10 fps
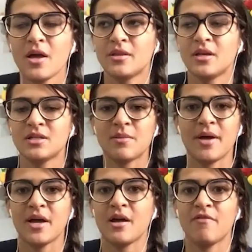Doesn't
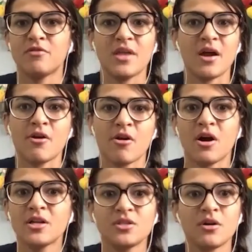matter if you're there or
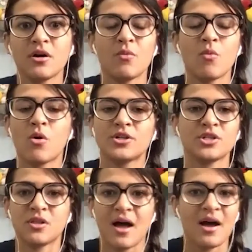not, you're gonna watch
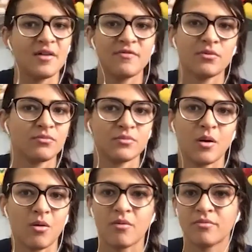live on
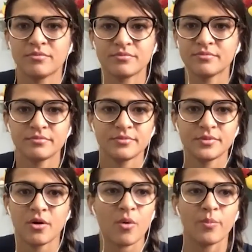
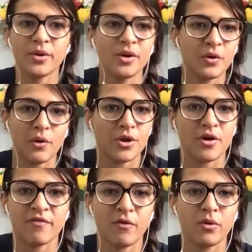your computer, on
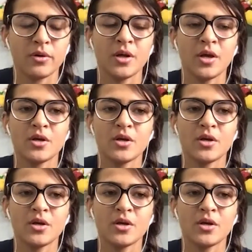your phone.